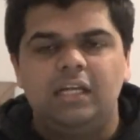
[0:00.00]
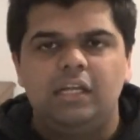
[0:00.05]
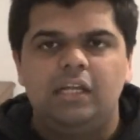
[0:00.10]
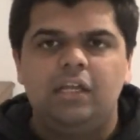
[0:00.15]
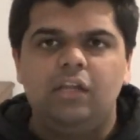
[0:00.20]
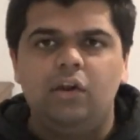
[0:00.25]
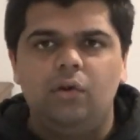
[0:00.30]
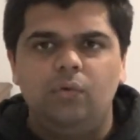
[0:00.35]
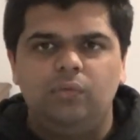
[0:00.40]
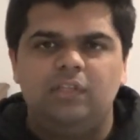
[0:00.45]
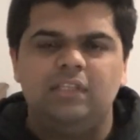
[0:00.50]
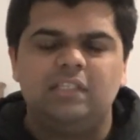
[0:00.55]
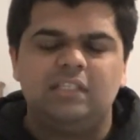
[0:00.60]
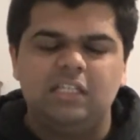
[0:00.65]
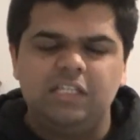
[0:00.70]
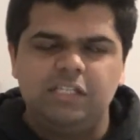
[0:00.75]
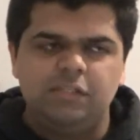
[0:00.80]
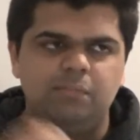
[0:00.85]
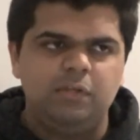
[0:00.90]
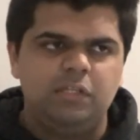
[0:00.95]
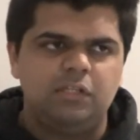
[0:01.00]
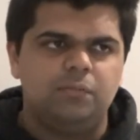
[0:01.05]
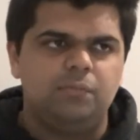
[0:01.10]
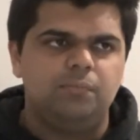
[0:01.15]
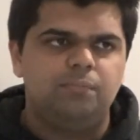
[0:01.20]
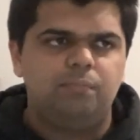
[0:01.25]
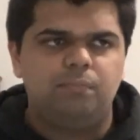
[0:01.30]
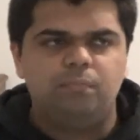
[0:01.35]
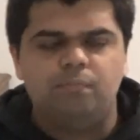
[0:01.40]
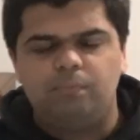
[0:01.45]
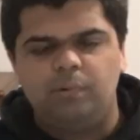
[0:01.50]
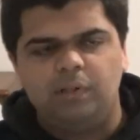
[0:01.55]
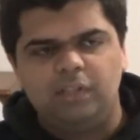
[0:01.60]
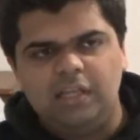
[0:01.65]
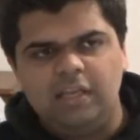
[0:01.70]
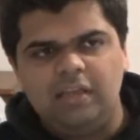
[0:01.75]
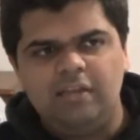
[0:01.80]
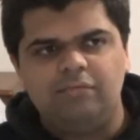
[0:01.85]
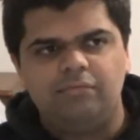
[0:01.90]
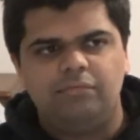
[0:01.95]
This leads me to
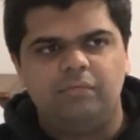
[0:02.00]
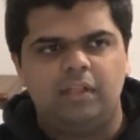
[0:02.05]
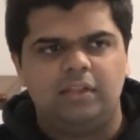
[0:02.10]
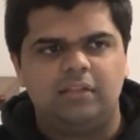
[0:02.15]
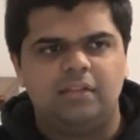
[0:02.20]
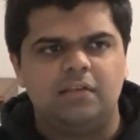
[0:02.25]
believe that